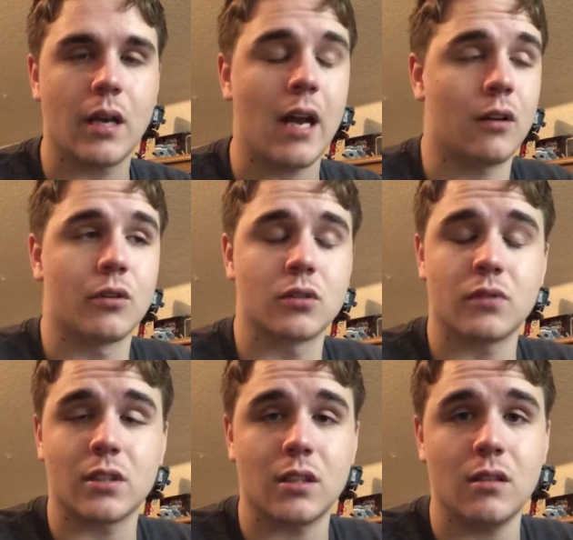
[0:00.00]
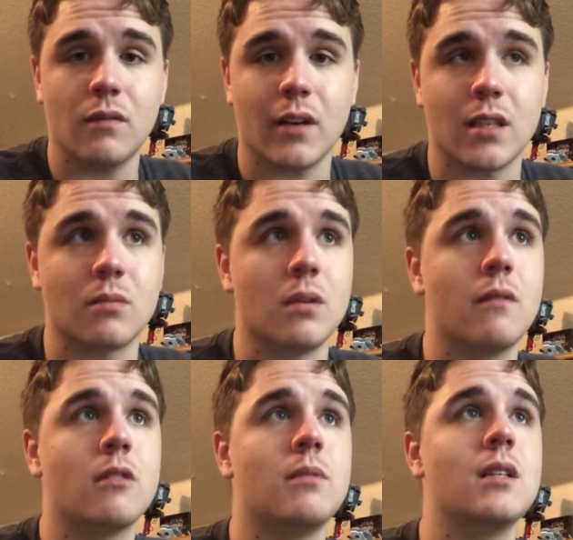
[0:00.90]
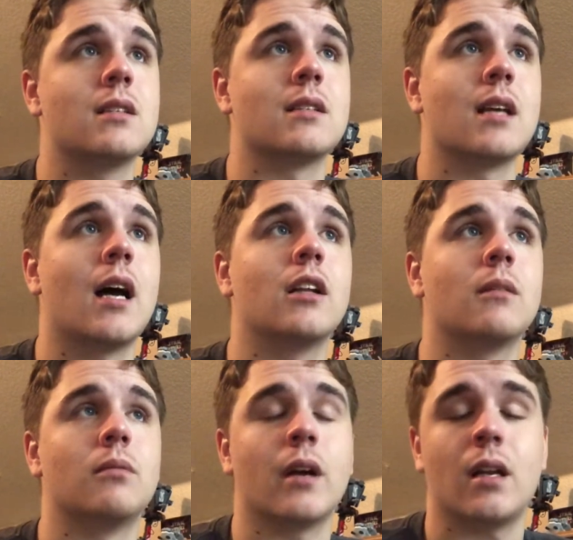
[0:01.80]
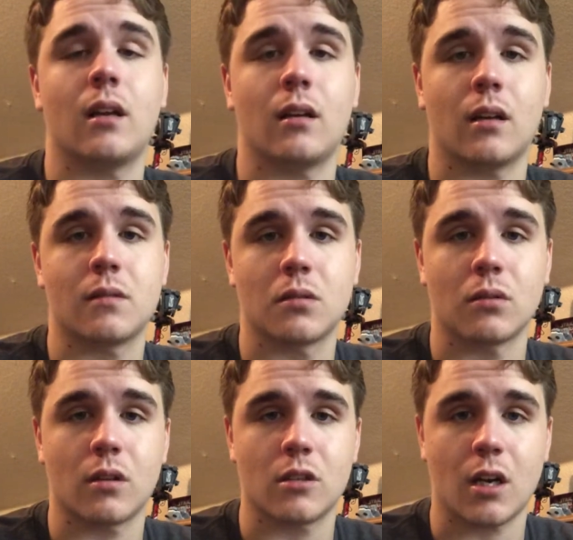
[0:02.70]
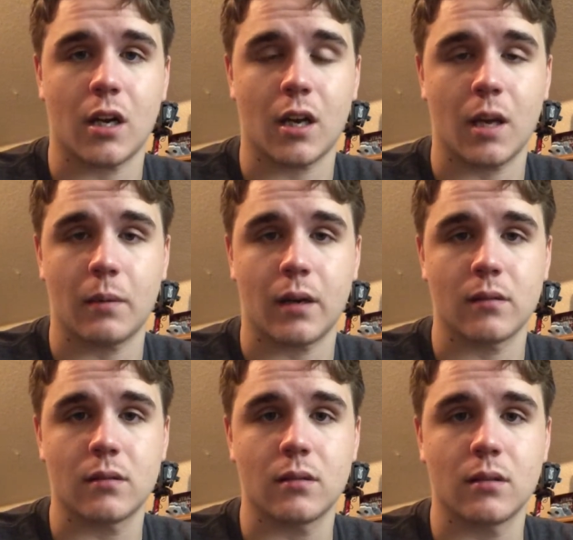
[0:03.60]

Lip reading: And of course, for us EU fans, we would be celebrating if Sword of the Jedi came out.